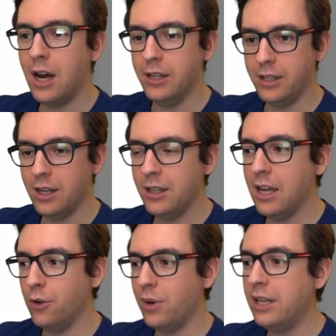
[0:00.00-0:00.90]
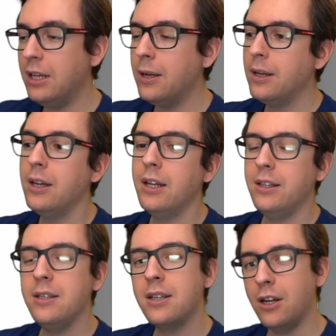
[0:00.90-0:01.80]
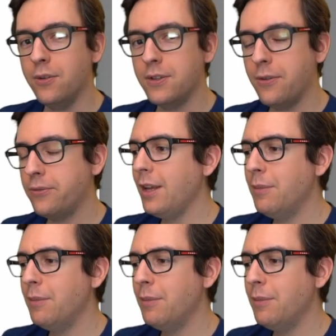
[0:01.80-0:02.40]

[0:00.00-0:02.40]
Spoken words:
are done and ready, this kind of stuff.